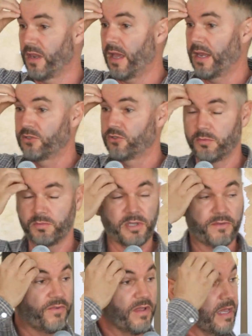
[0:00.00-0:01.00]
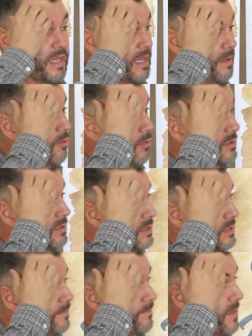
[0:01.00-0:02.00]
line in terms of
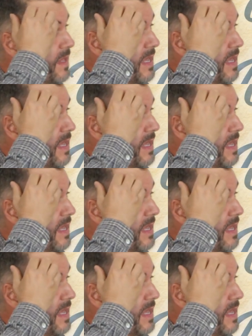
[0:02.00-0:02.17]
importance.